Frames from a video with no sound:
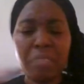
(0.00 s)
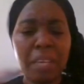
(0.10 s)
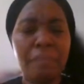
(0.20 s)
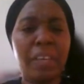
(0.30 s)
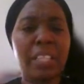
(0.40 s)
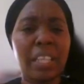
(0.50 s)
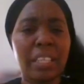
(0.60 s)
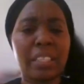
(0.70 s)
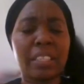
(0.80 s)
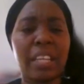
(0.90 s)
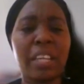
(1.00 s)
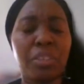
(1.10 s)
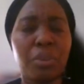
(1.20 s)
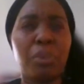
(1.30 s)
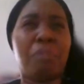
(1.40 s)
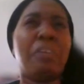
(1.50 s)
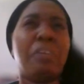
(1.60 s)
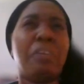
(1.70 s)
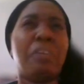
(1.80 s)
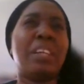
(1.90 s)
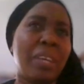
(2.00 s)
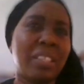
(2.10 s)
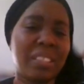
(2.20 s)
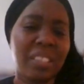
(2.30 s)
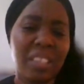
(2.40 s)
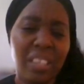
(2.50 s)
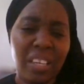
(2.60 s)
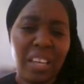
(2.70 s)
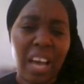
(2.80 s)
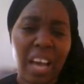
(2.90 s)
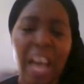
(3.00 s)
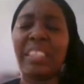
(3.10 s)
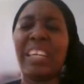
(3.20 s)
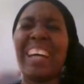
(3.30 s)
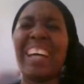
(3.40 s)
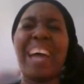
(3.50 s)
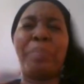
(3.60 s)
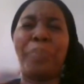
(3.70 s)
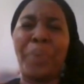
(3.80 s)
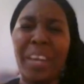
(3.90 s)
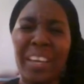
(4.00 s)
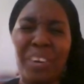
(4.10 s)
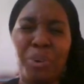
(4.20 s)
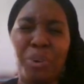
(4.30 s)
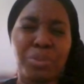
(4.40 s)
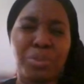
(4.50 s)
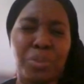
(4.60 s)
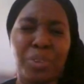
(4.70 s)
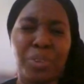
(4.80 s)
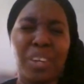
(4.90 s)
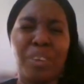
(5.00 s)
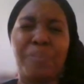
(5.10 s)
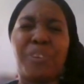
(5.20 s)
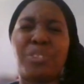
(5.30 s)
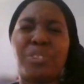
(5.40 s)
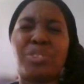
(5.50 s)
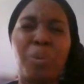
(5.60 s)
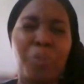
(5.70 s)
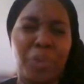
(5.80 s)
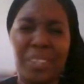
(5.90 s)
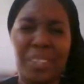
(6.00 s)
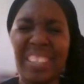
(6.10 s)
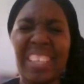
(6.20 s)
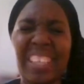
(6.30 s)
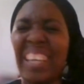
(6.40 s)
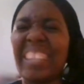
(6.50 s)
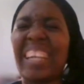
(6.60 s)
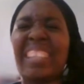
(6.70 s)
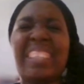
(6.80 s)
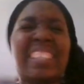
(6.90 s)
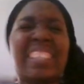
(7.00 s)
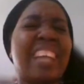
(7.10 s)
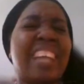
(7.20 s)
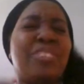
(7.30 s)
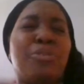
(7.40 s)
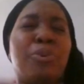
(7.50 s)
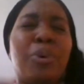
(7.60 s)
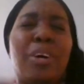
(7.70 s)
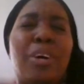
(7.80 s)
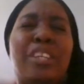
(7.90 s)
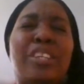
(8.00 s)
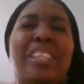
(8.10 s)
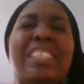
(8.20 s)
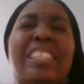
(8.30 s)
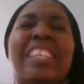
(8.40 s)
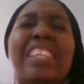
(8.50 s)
Father, thank you, Lord, for answer prayers. And I pray also for someone that, I don't know, is it